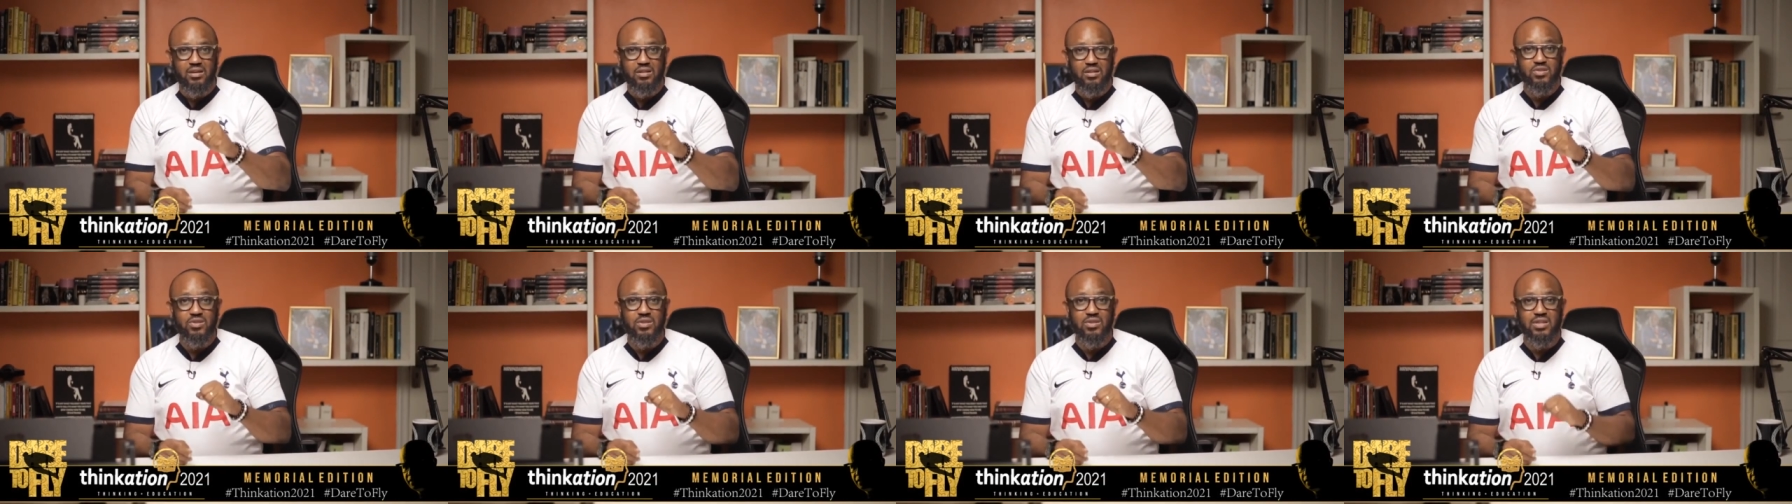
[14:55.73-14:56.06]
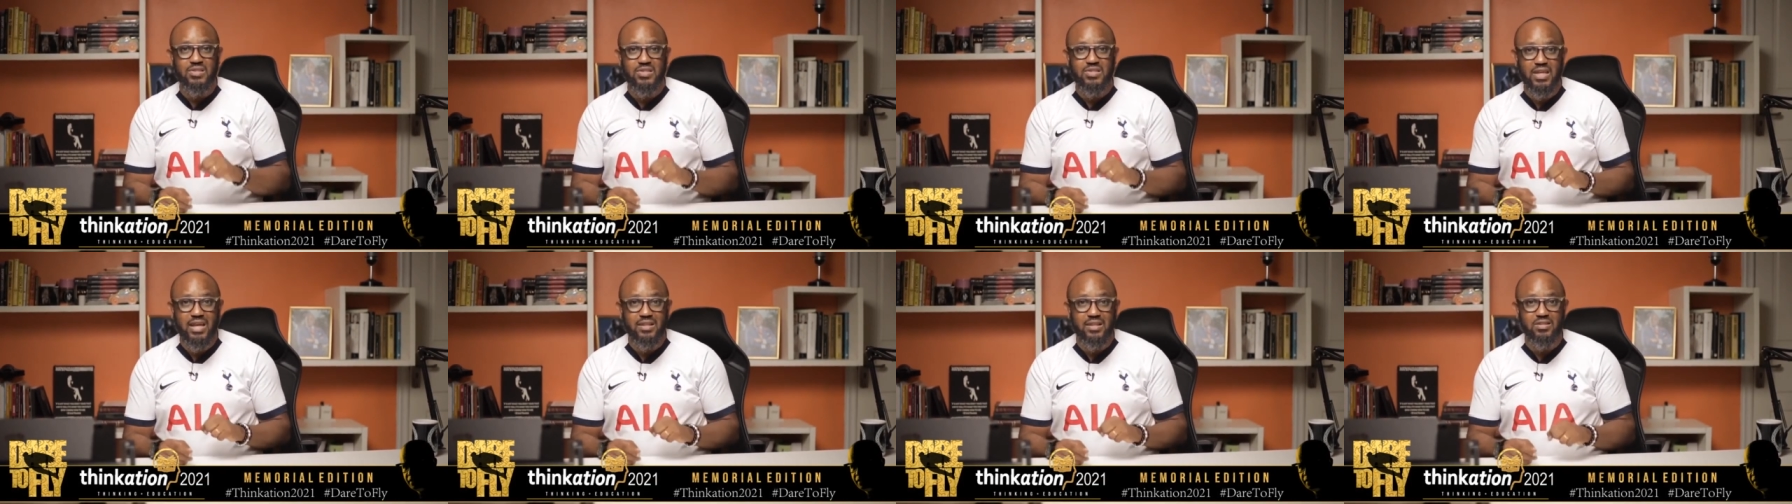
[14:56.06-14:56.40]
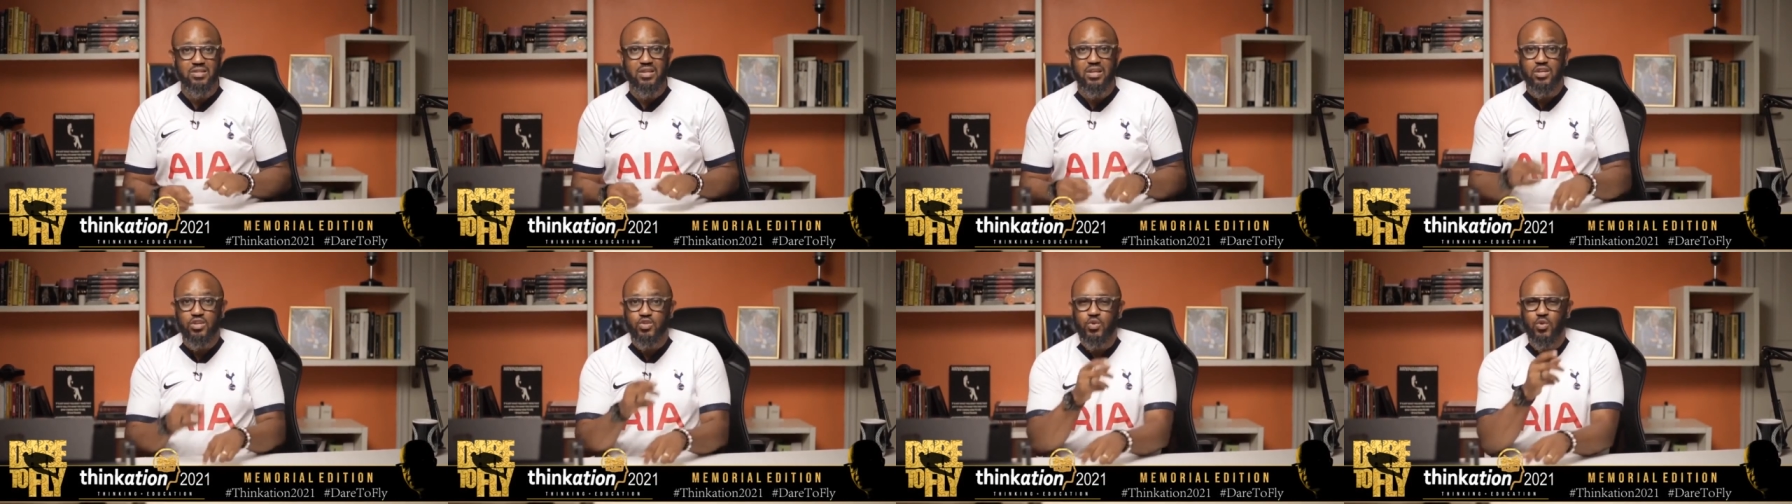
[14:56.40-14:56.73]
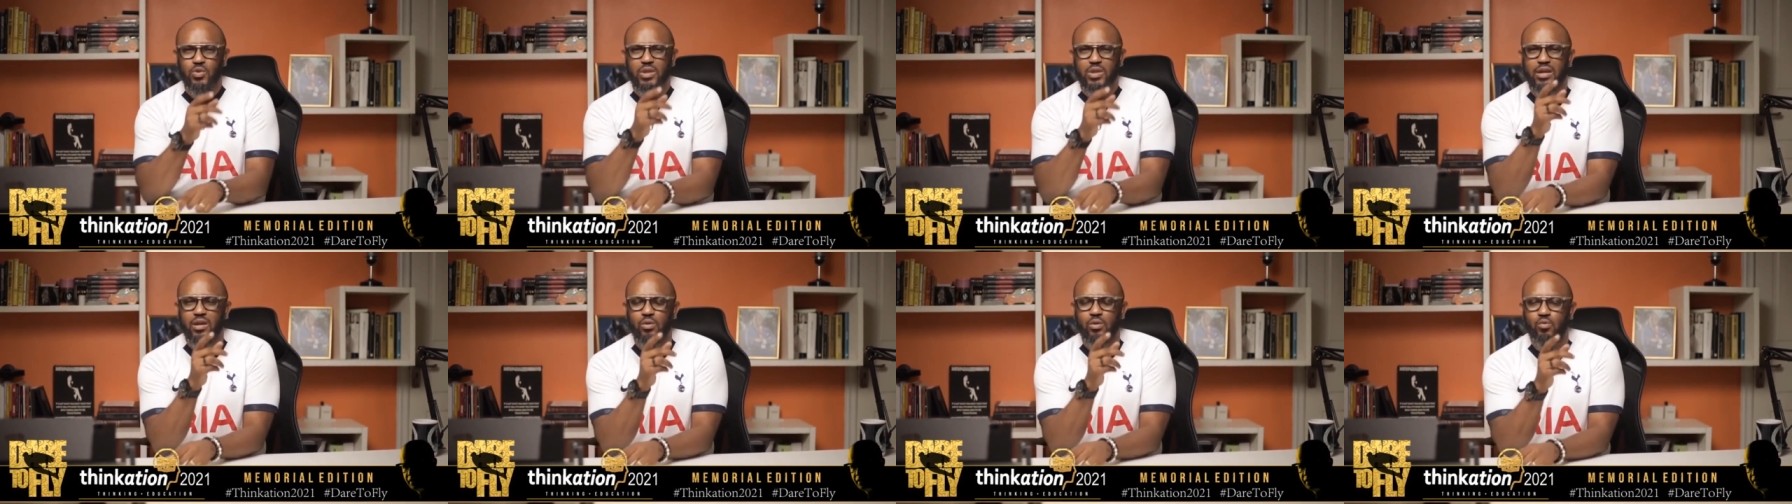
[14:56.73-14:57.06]
to the tent so
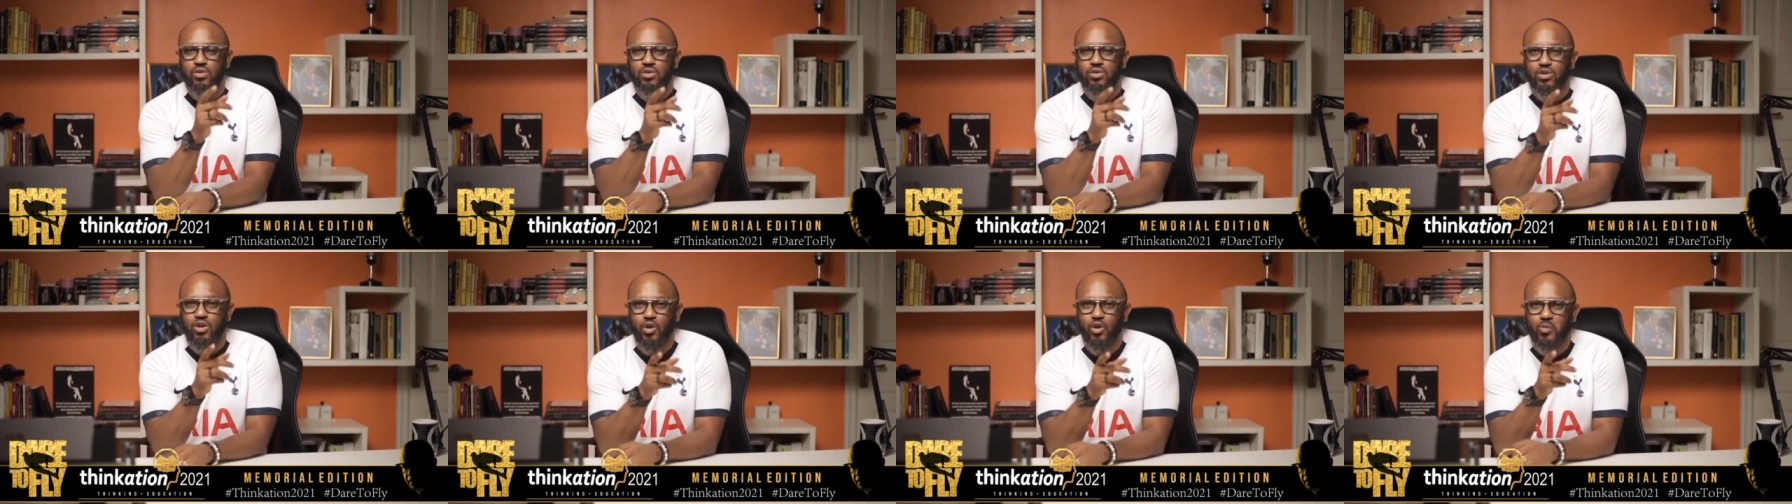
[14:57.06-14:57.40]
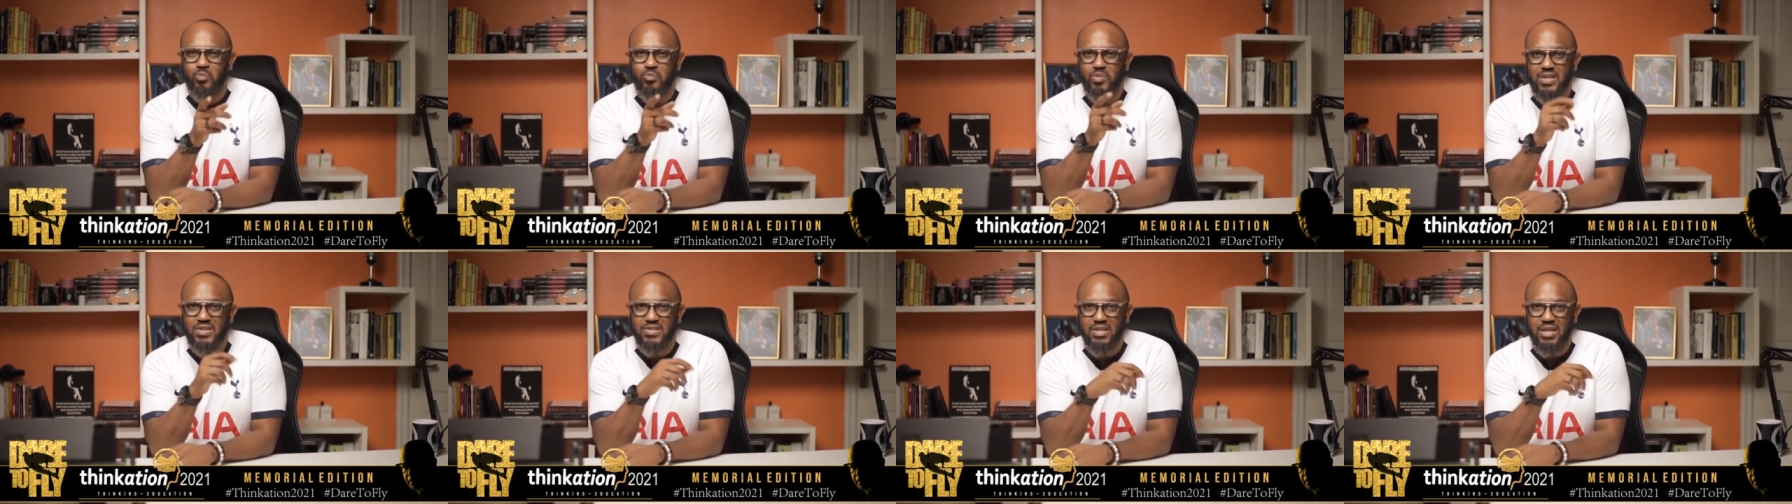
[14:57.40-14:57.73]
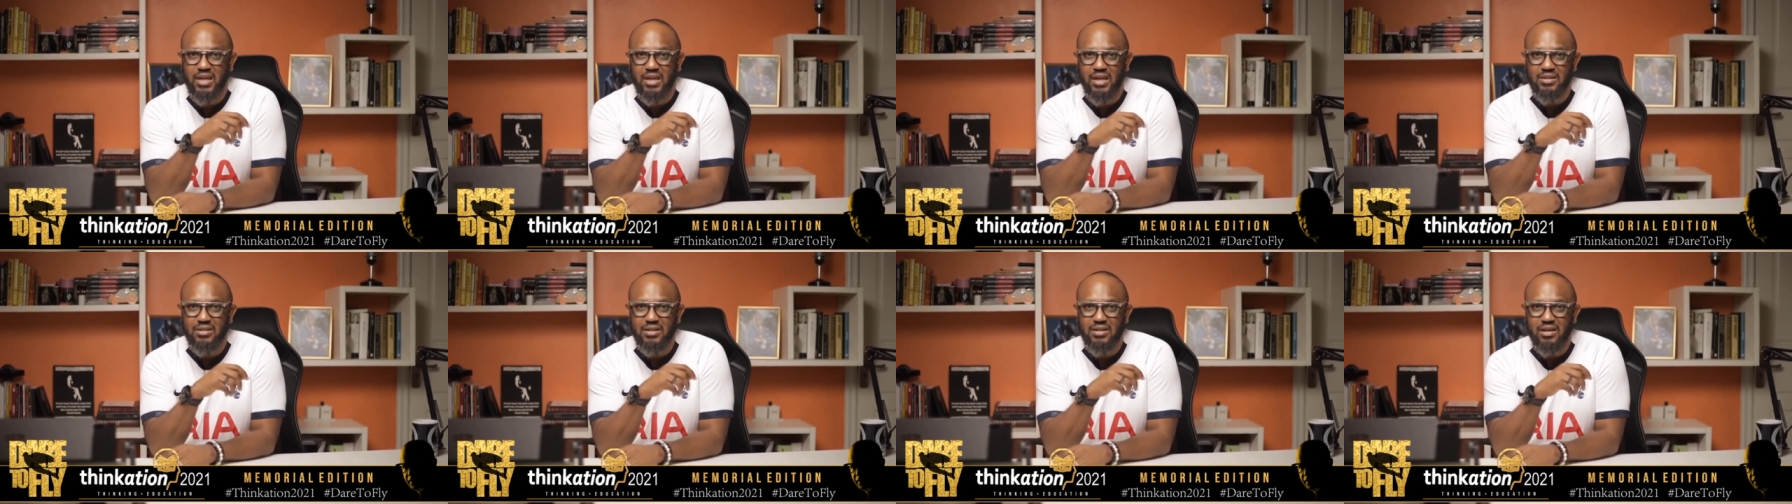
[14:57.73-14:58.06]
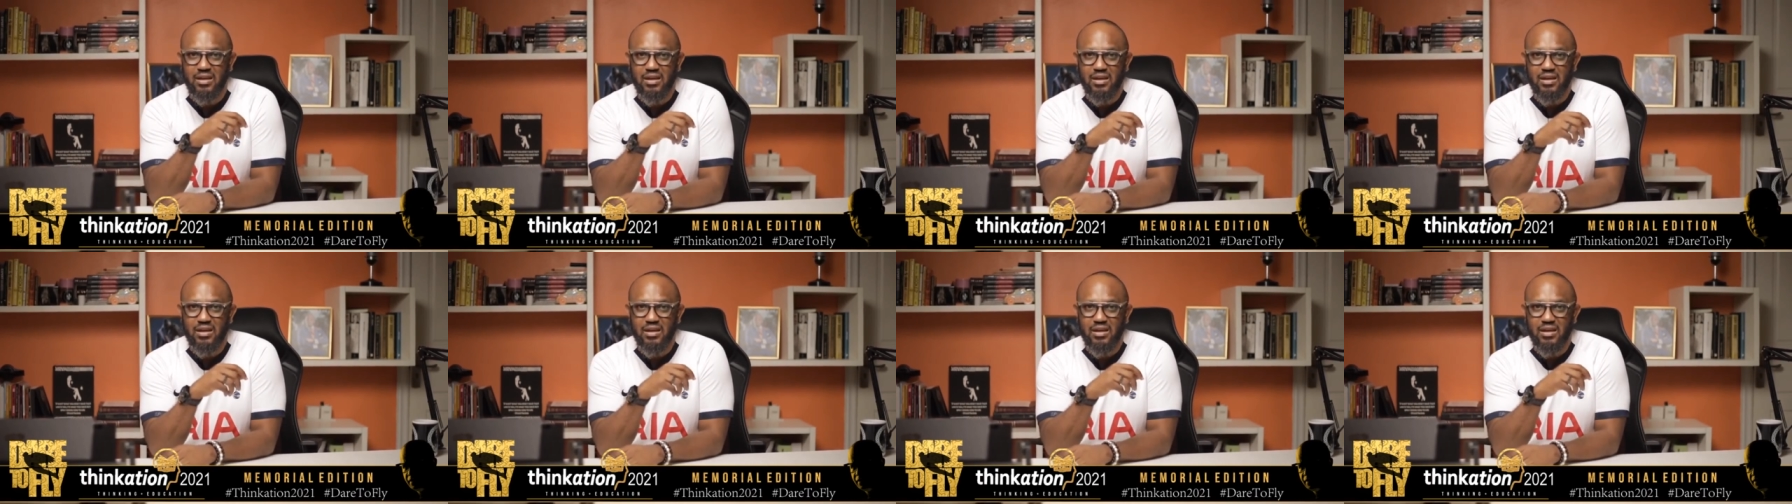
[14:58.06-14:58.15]
that it would not be said